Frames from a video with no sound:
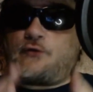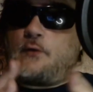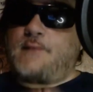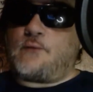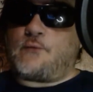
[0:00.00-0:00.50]

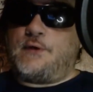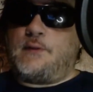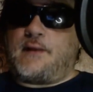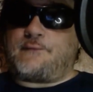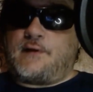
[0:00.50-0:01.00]
I'm not worried
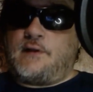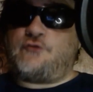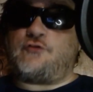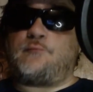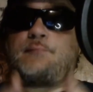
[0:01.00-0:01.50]
about the
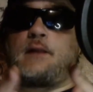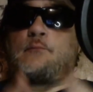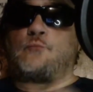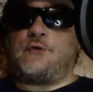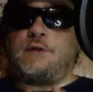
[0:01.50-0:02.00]
engine, but
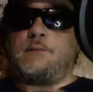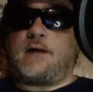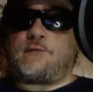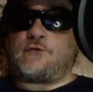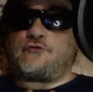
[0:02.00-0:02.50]
I'm worried
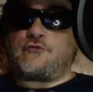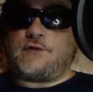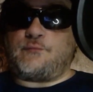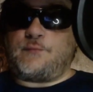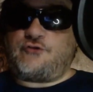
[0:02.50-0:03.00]
about the
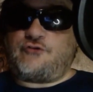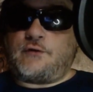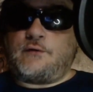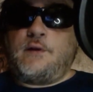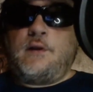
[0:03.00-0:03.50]
transmission
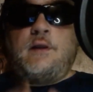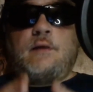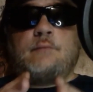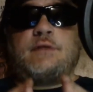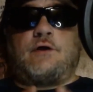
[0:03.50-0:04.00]

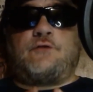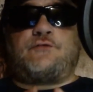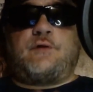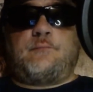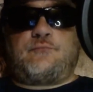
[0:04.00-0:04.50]
because
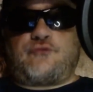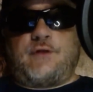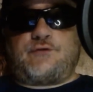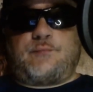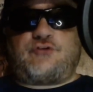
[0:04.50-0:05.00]
the
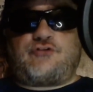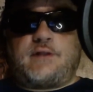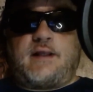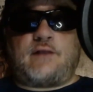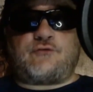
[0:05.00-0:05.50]
transmission
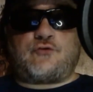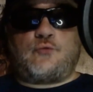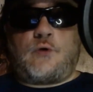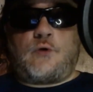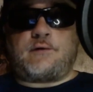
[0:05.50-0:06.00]
has
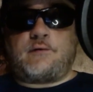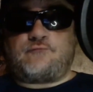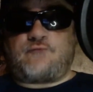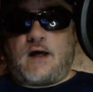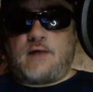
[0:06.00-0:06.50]

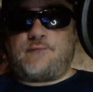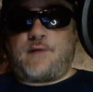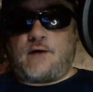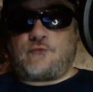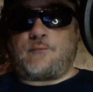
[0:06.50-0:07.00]

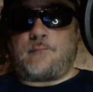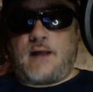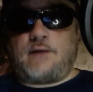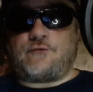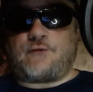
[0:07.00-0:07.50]
205,000
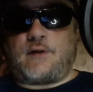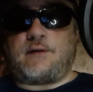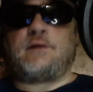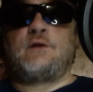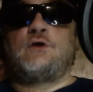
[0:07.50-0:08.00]
miles on it.
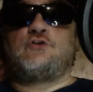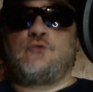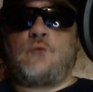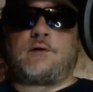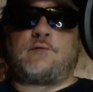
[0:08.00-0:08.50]

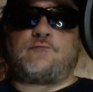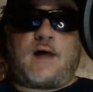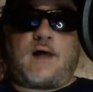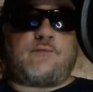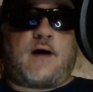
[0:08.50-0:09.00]

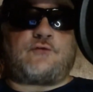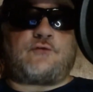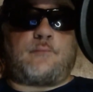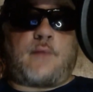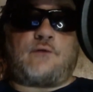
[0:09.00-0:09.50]

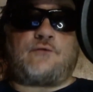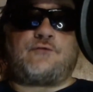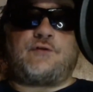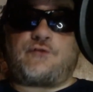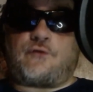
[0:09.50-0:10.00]
205,000
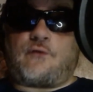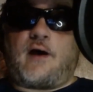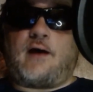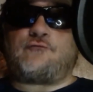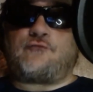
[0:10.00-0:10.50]
miles is a
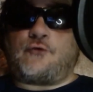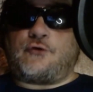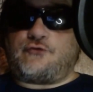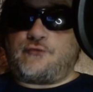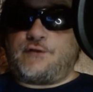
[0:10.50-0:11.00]
lot for
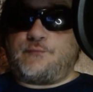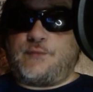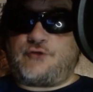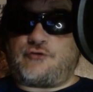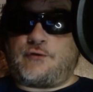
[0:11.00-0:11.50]
a
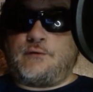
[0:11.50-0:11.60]
transmission.